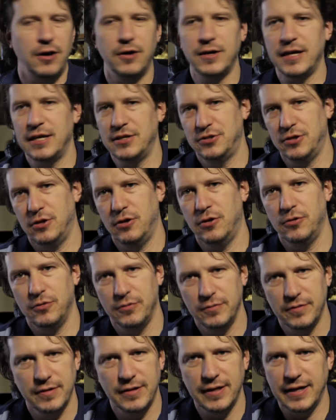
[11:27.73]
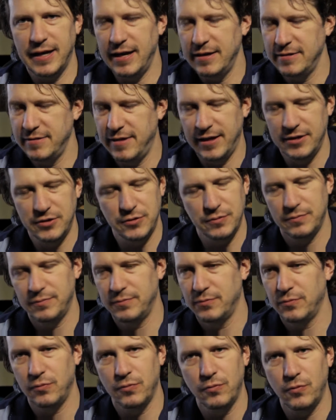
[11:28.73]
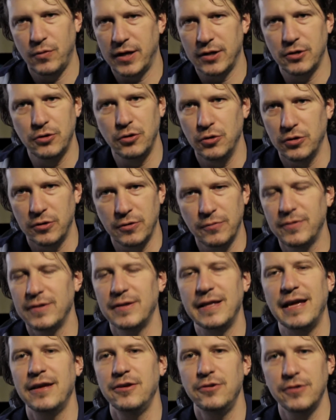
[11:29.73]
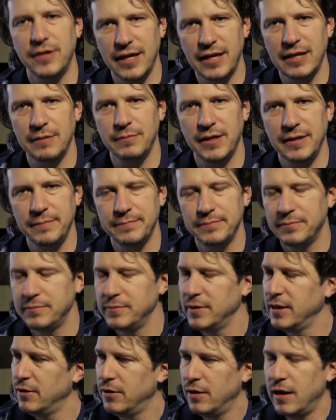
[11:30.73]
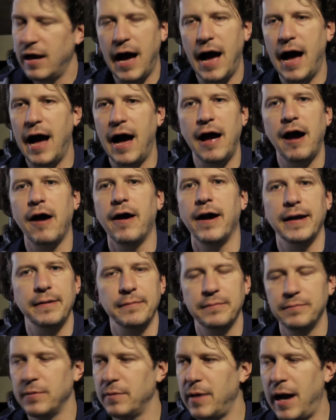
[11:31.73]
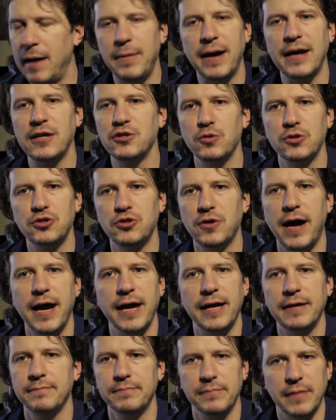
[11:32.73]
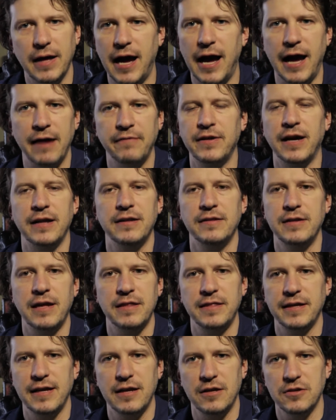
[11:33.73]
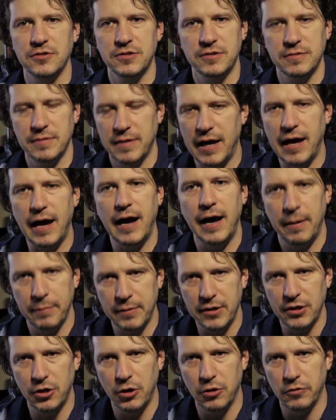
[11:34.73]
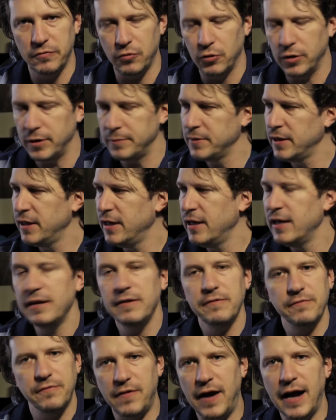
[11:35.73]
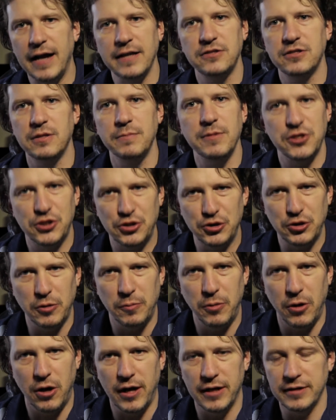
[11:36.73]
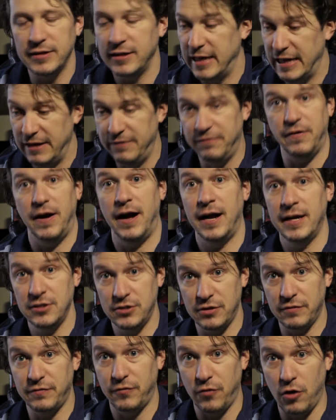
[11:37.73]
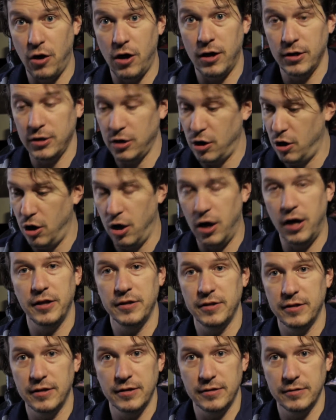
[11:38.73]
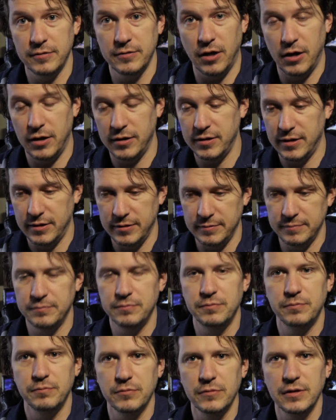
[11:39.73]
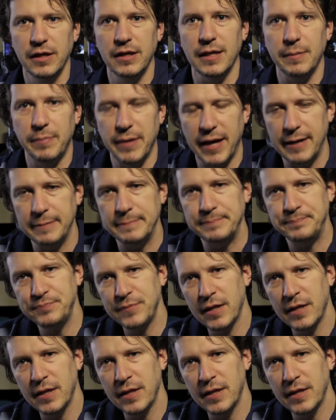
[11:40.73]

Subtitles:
Okay, so the guy thinks, what a kook. What, are you kidding me? All right, I might as well try it. I've got nothing else. I'm going to go for it. Finds the mystical pond. He finds the frog on the lily pad.